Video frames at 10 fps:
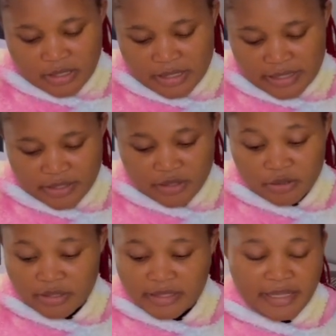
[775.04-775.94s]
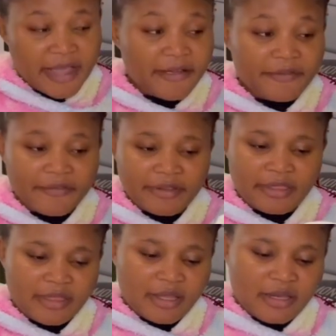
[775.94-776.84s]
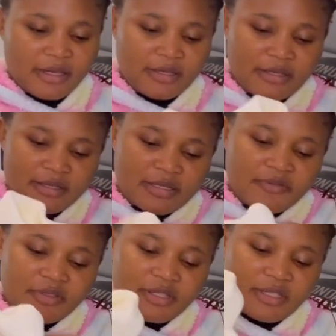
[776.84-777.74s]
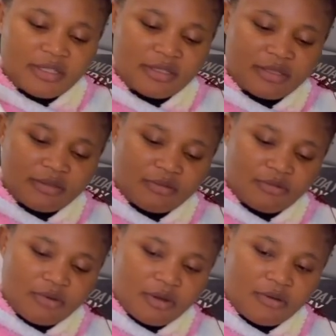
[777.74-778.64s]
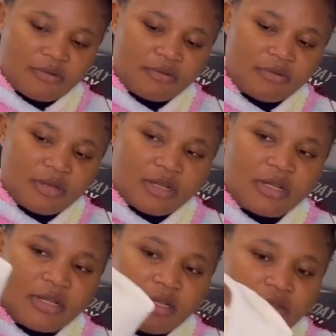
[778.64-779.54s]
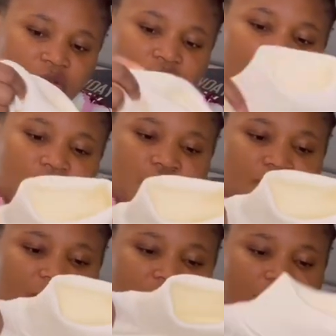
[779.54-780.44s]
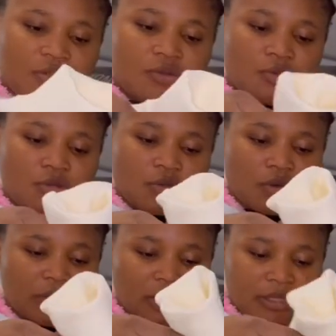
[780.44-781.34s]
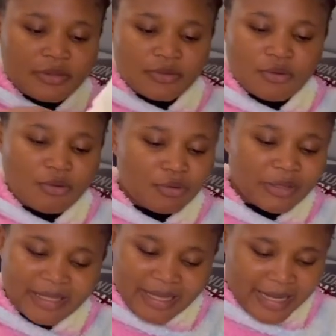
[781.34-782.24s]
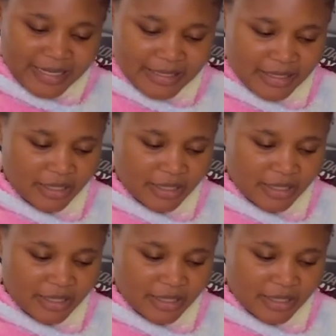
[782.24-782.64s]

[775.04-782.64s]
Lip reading: Like this cloth is everything. It's everything. Wow. So stretchy, so solid, so nice.